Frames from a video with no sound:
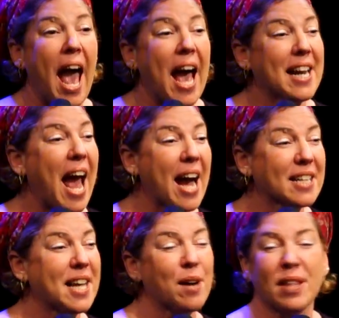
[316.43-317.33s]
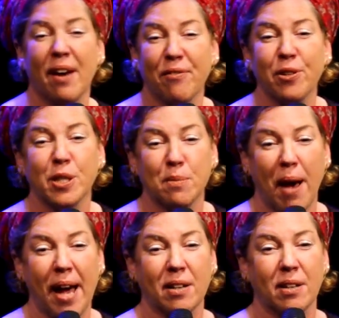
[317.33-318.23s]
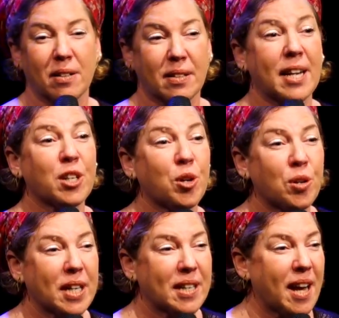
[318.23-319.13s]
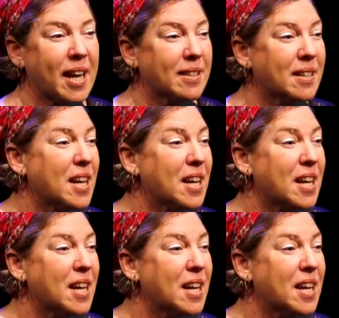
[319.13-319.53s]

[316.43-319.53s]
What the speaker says: and act out that first battle that occurred at night.